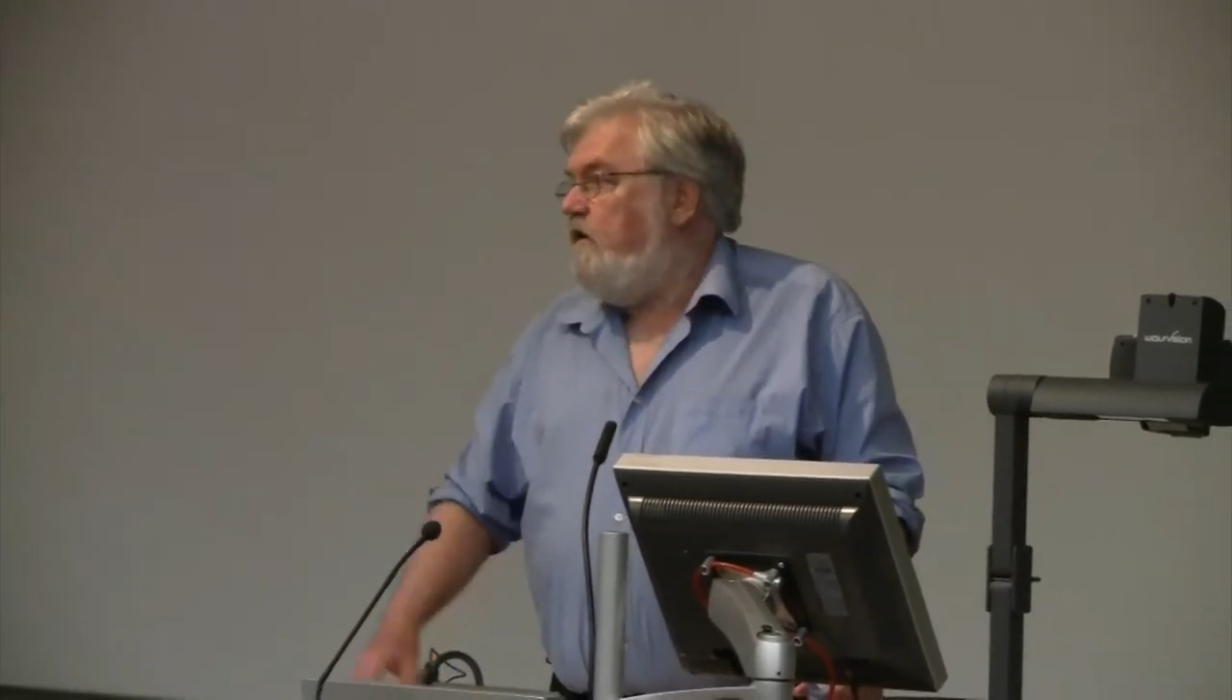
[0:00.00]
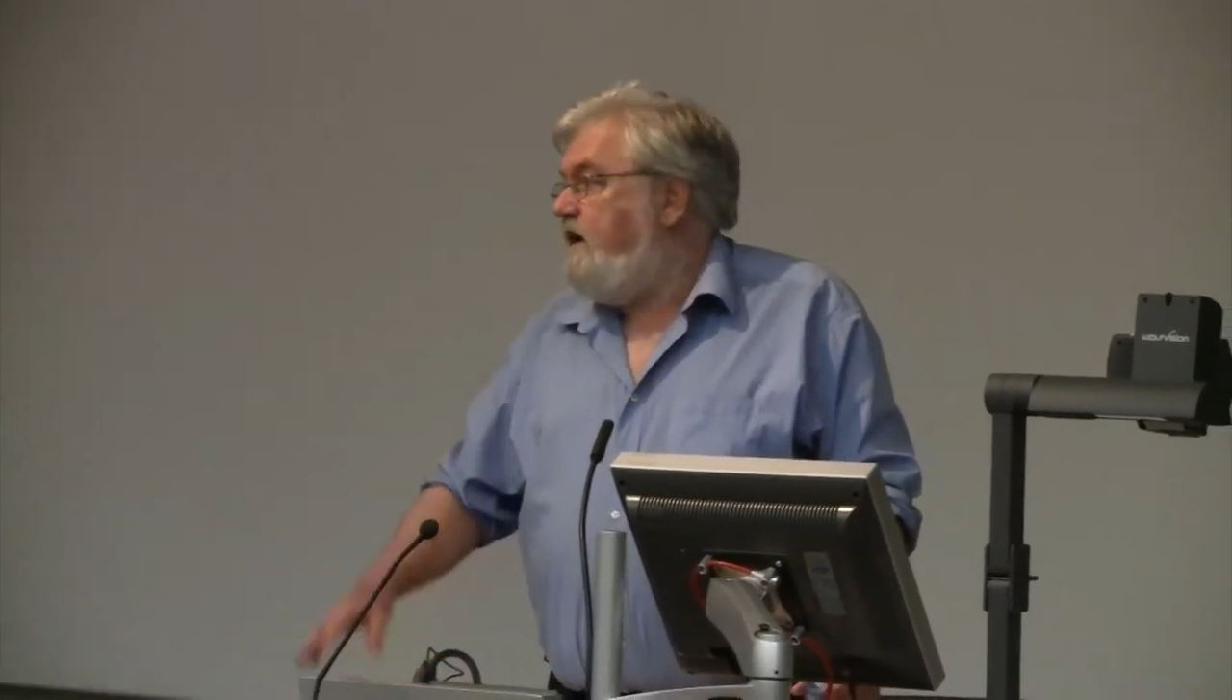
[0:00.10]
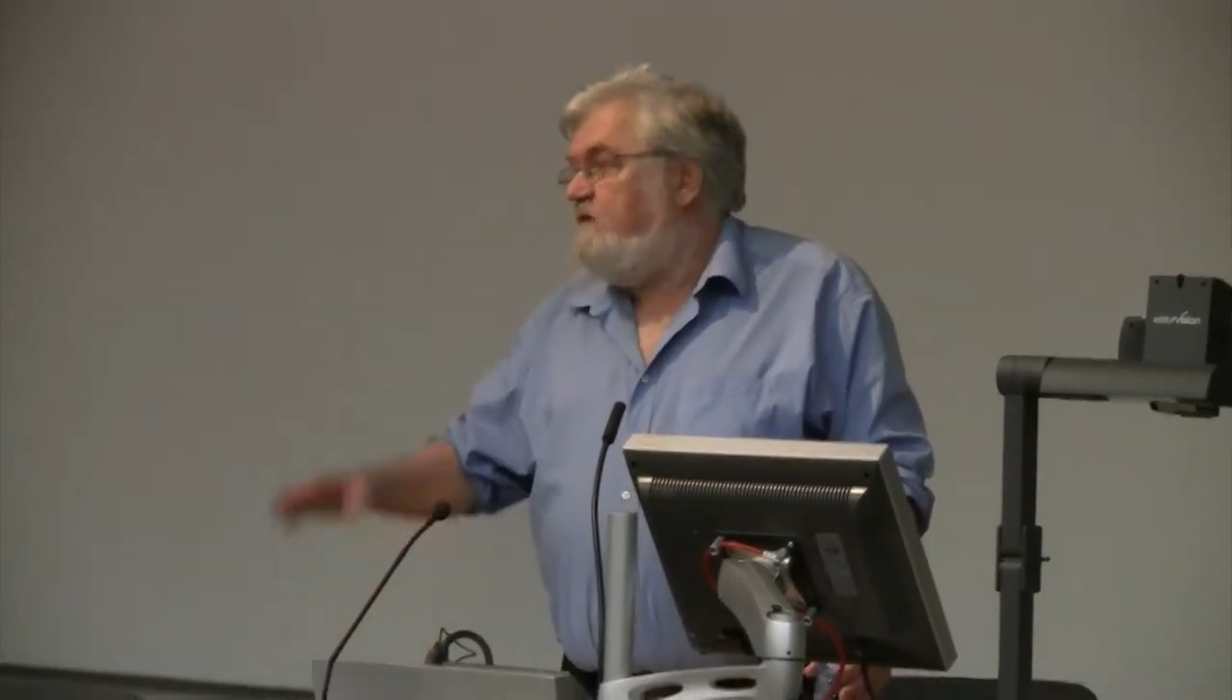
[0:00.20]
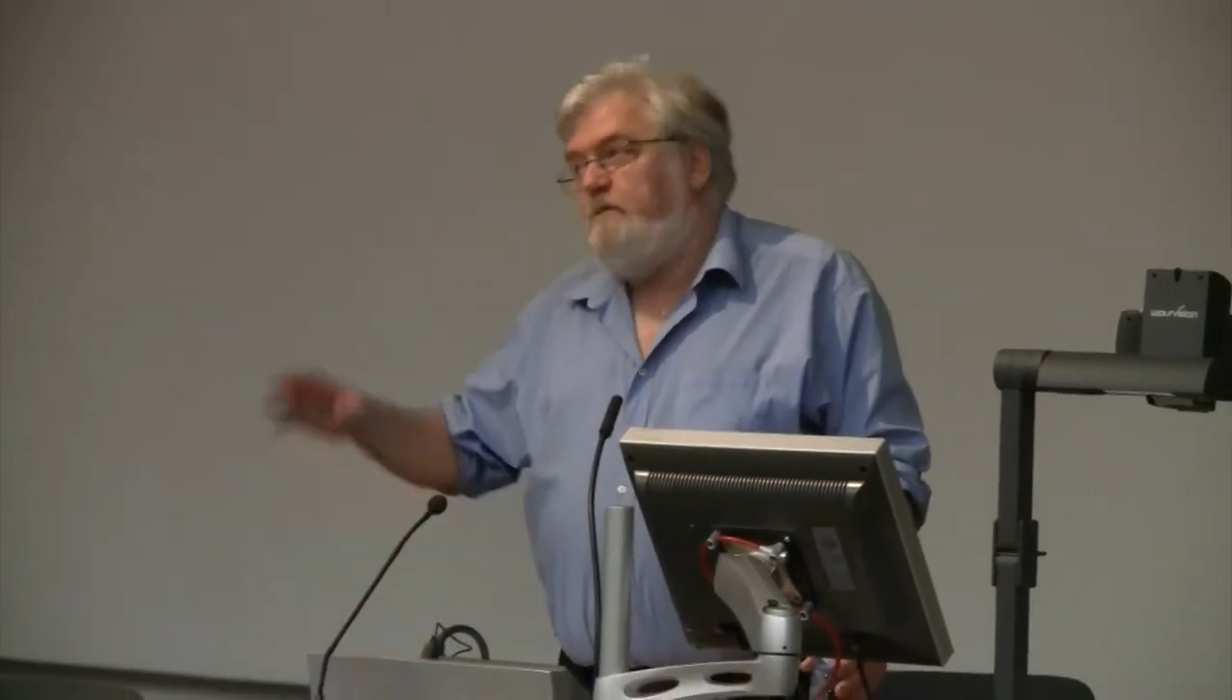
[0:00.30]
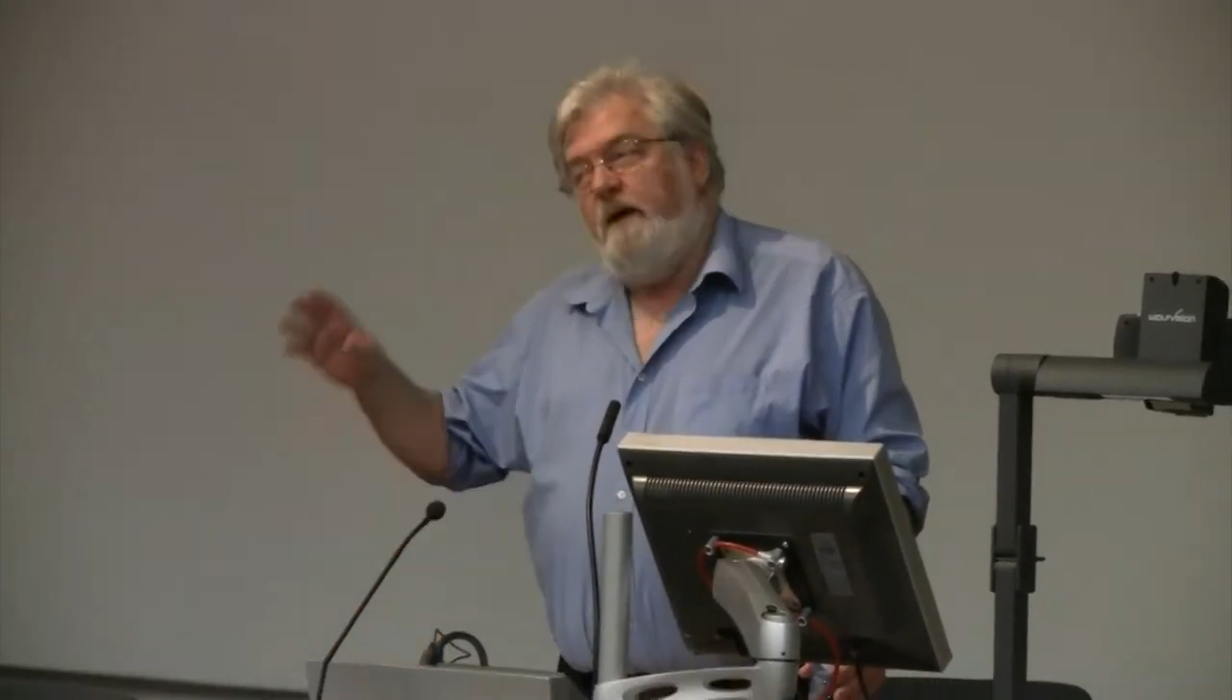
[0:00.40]

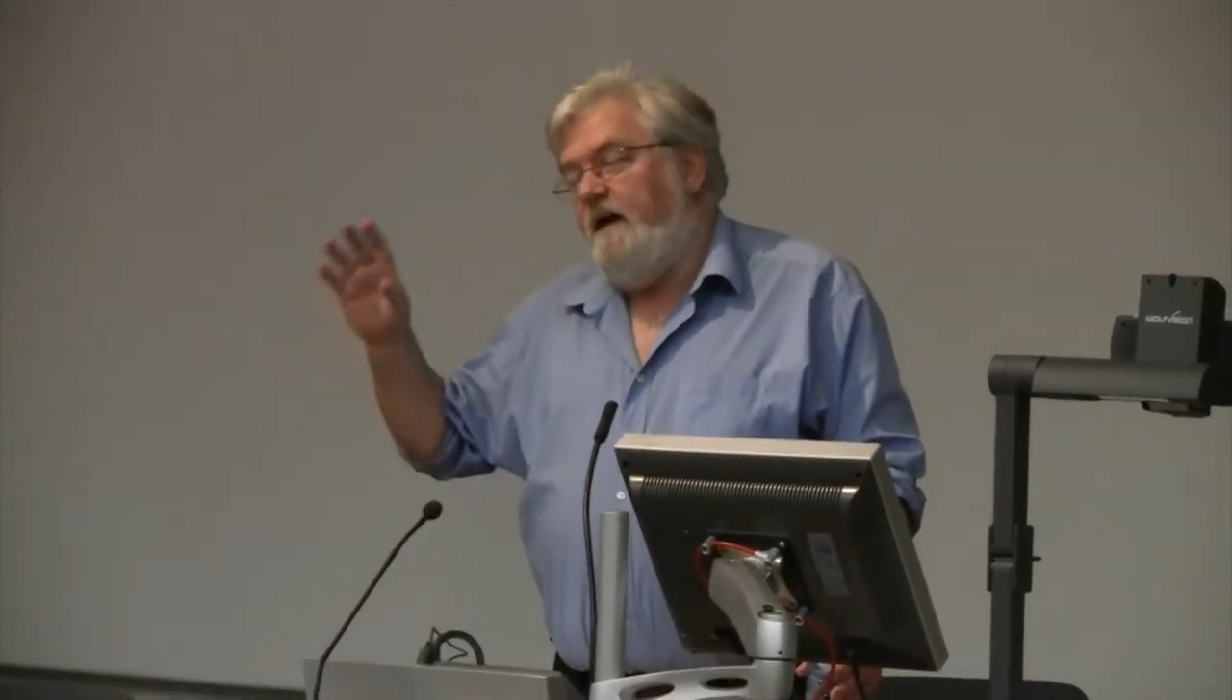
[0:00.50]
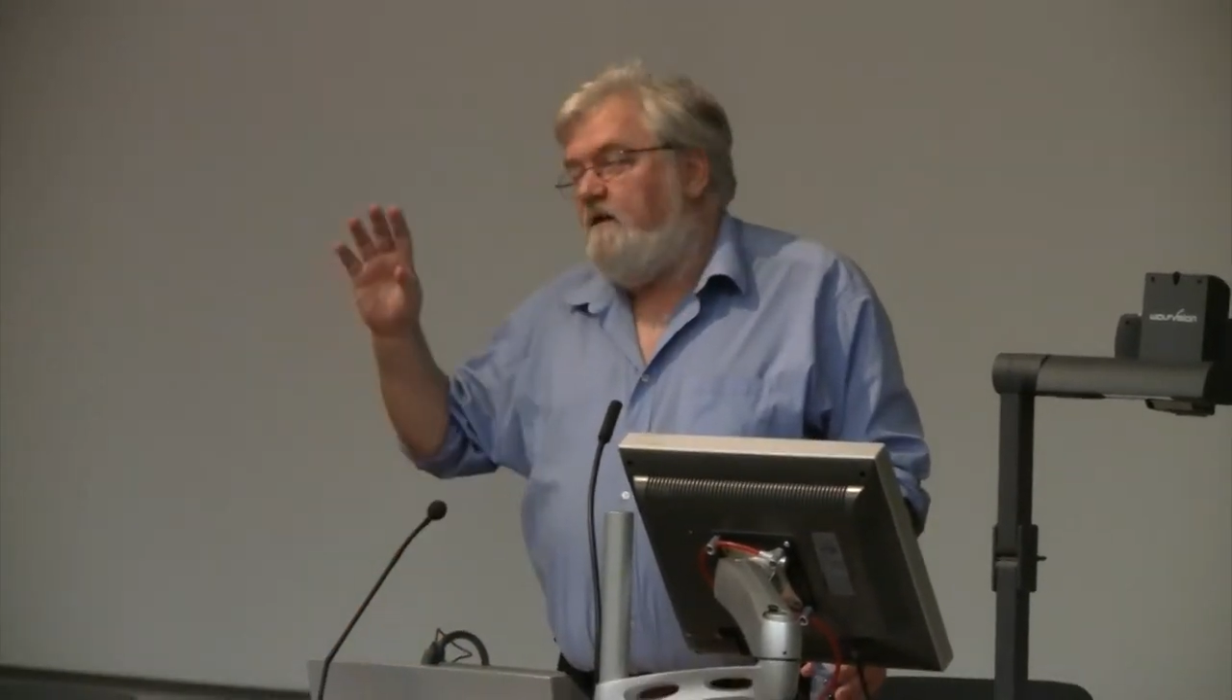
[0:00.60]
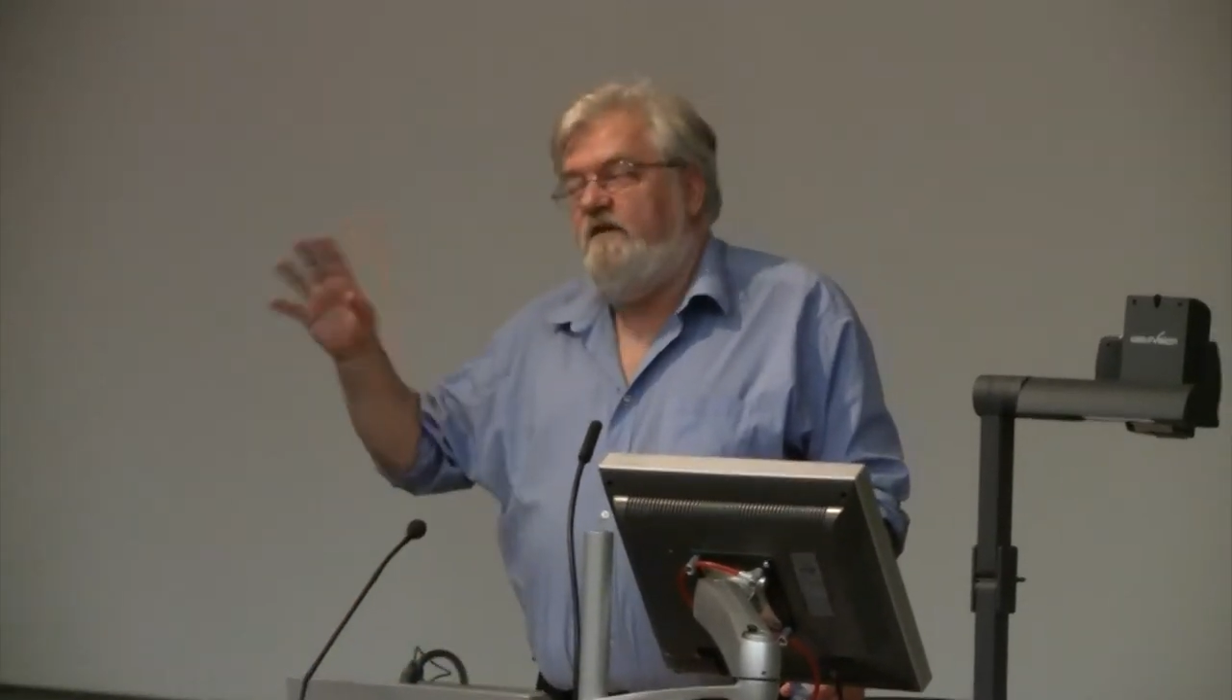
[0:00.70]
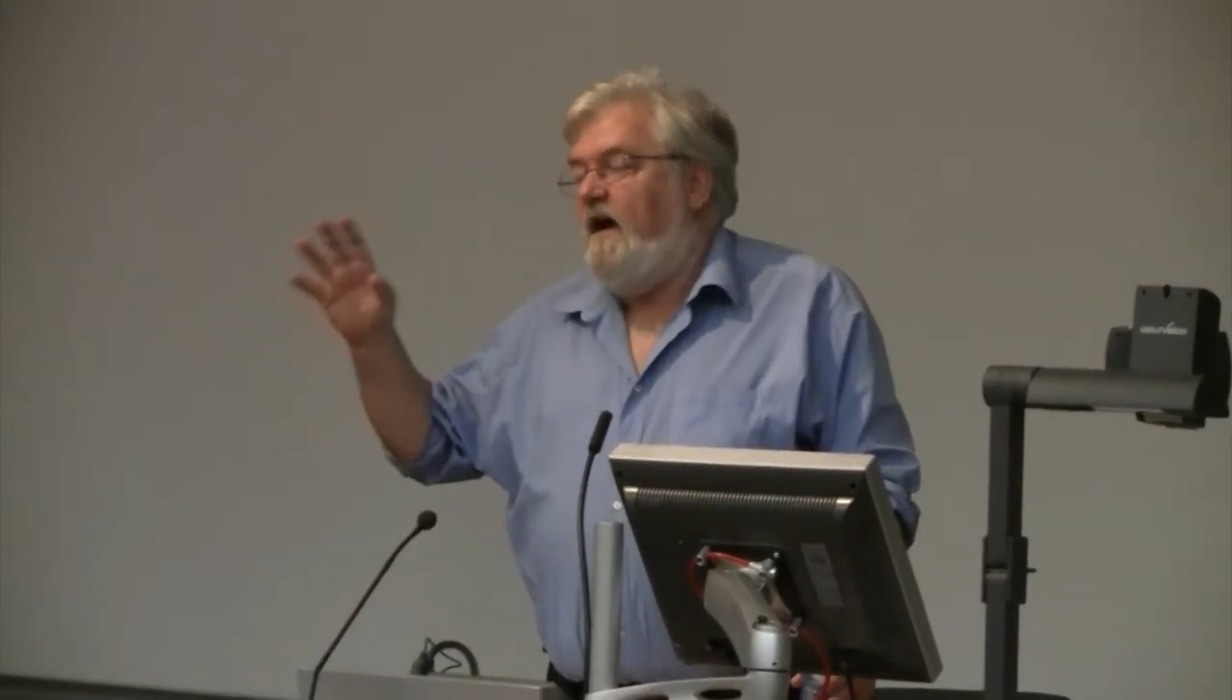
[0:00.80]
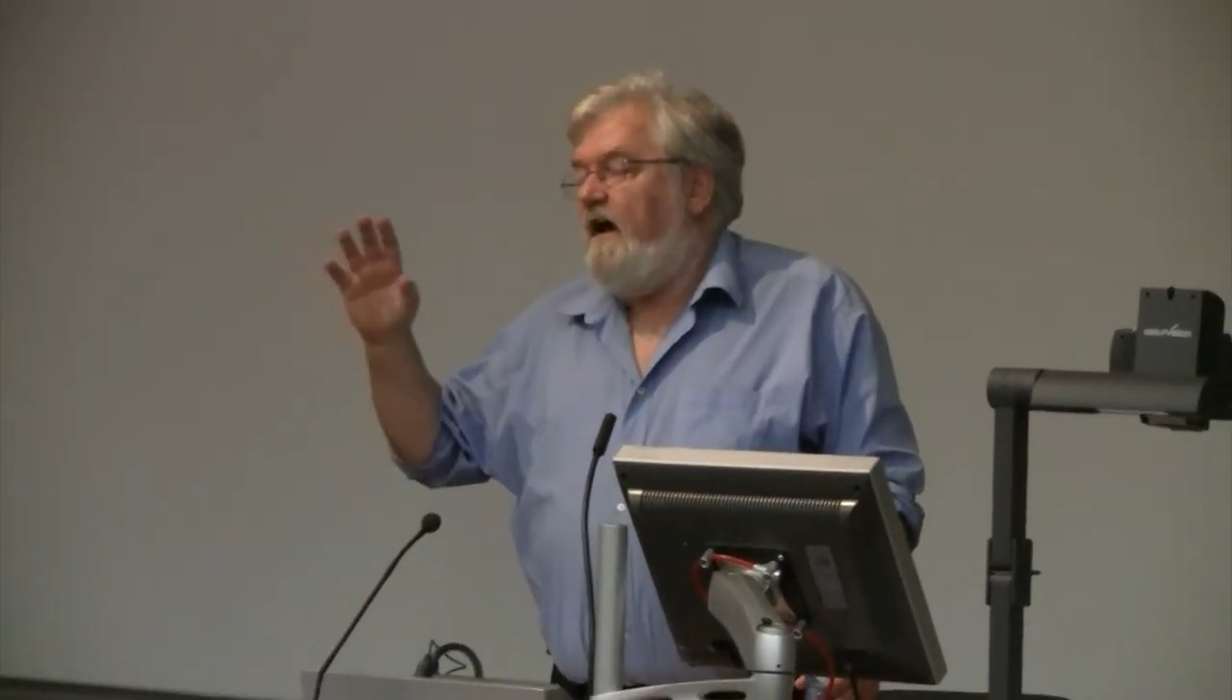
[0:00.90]

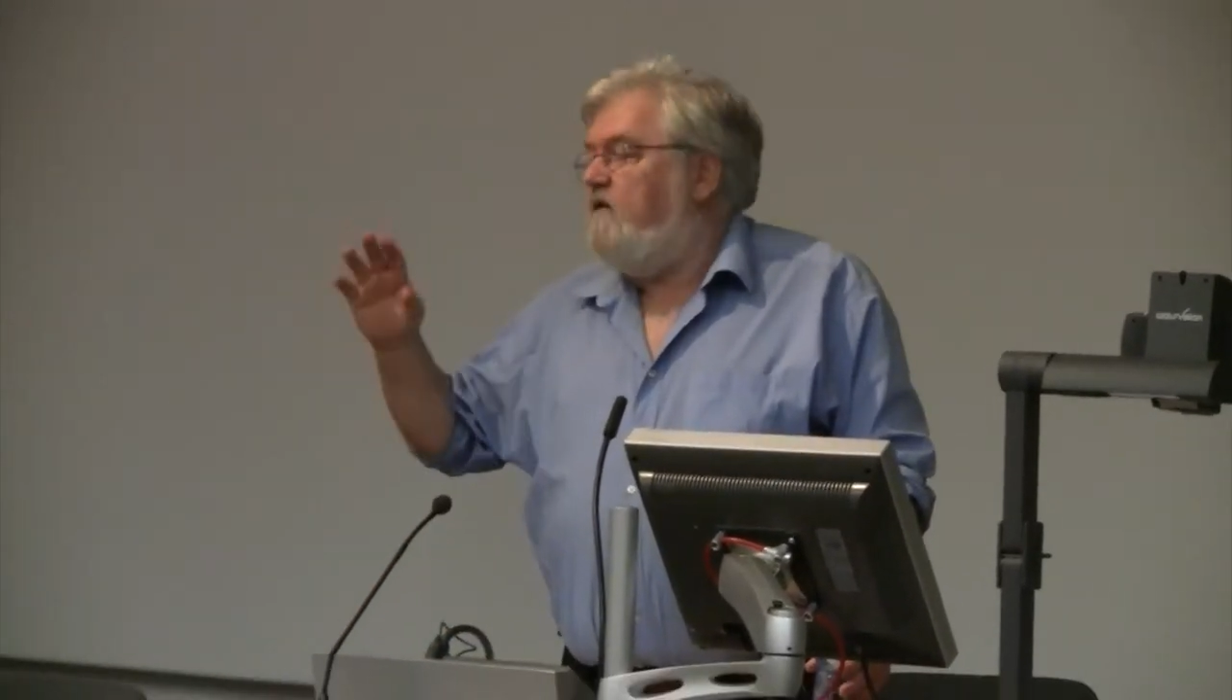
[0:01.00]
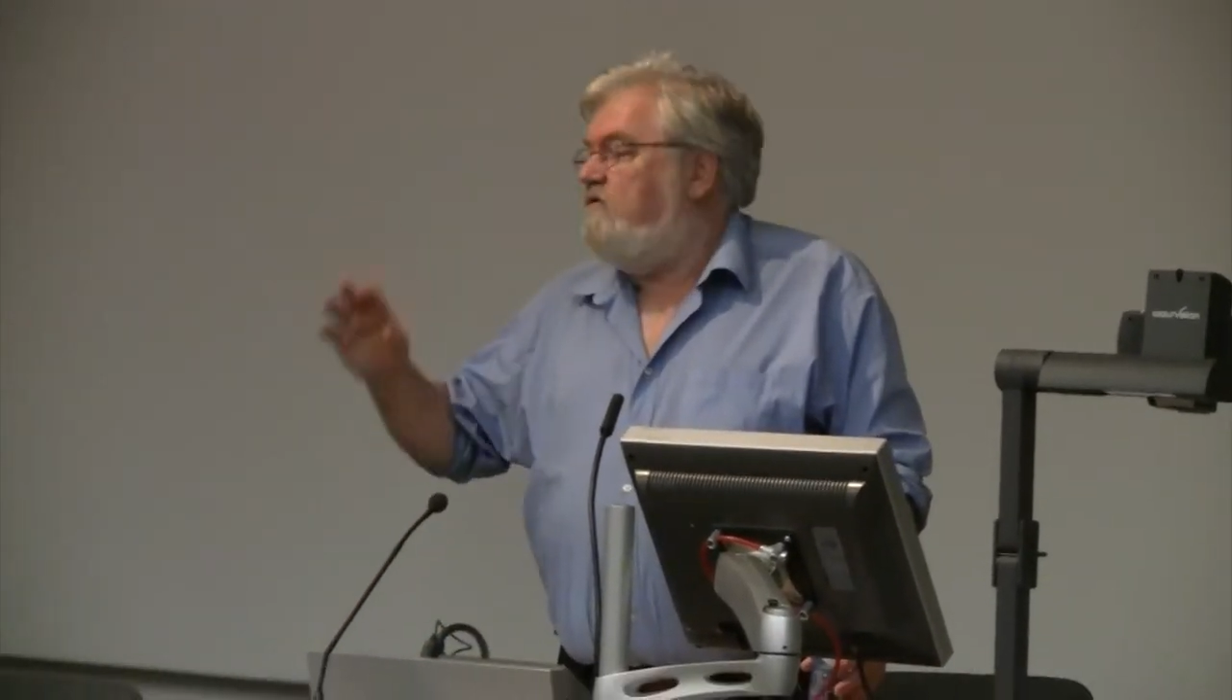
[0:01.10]
Greenspan's